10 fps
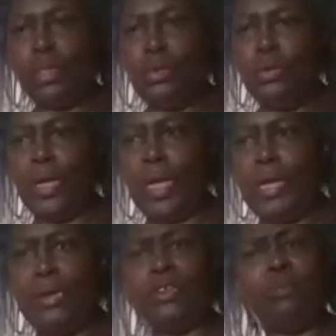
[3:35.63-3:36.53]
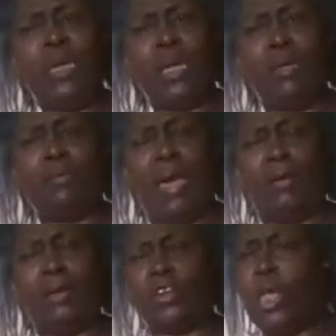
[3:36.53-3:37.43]
Okay. And speaking of
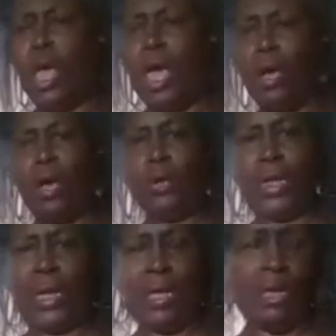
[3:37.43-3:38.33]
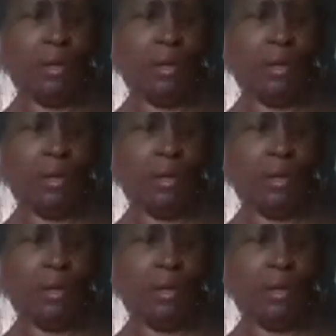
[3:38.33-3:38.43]
marriage, oh yeah.